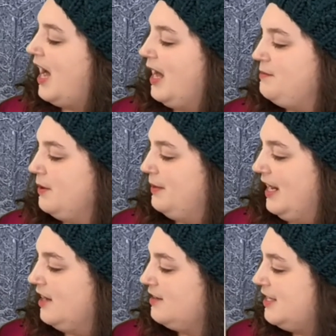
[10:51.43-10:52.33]
I
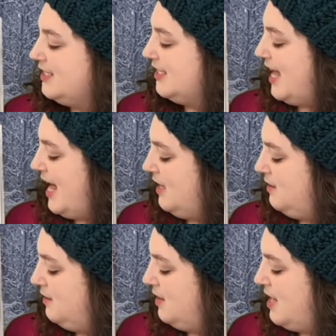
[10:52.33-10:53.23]
prepared the sled,
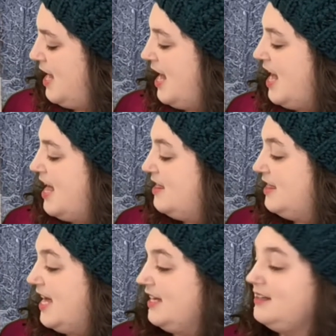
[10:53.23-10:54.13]

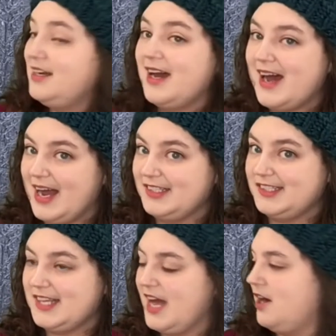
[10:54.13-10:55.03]
and then I
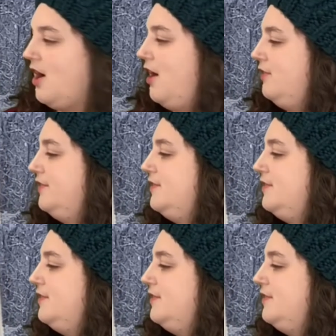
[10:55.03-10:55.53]
set off.